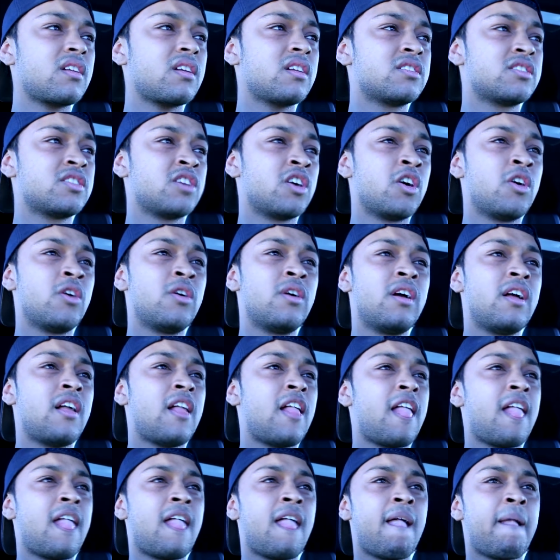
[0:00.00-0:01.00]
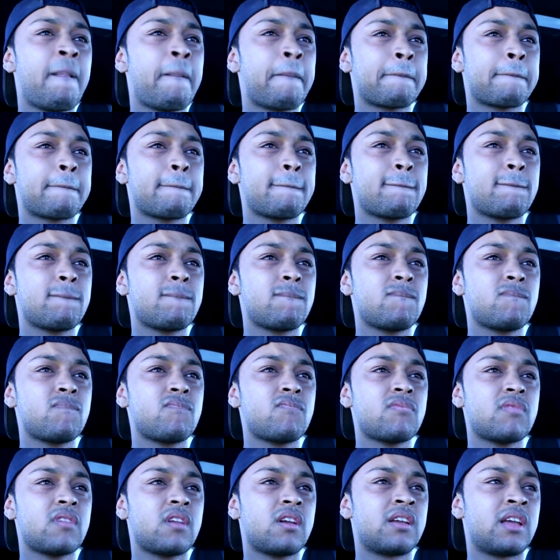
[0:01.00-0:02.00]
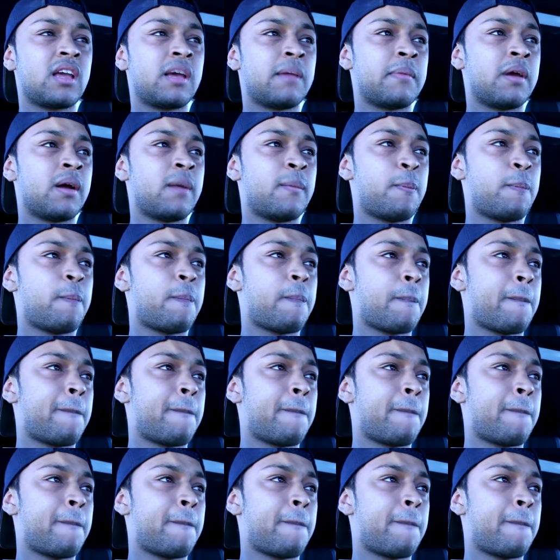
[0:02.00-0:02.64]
So yeah, man,